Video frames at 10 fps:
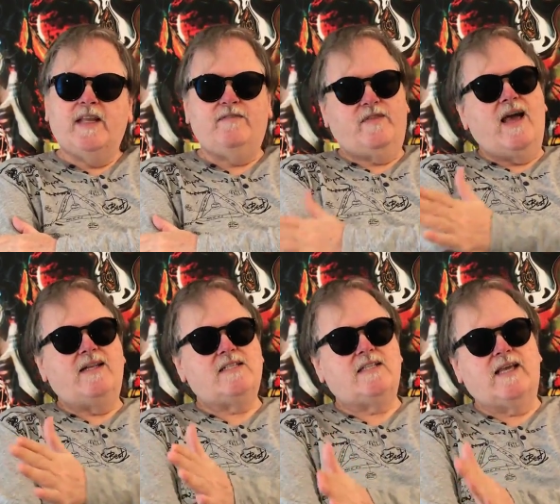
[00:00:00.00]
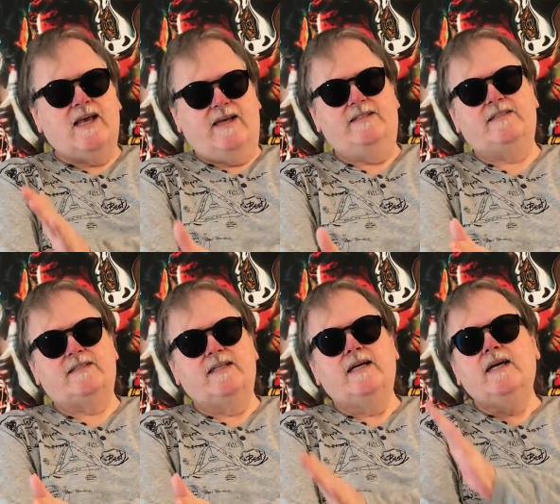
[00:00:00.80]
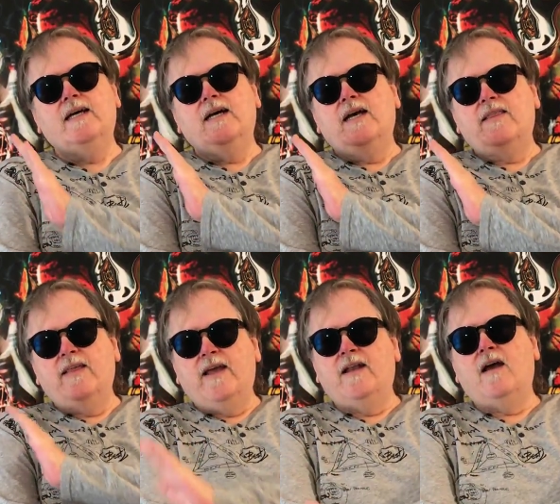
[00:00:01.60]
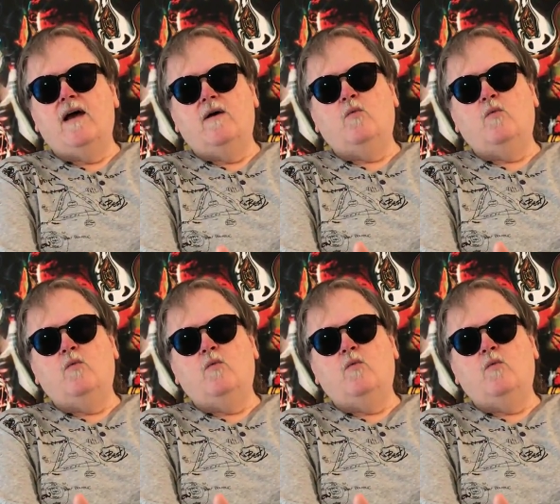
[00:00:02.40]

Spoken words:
if that's the case, then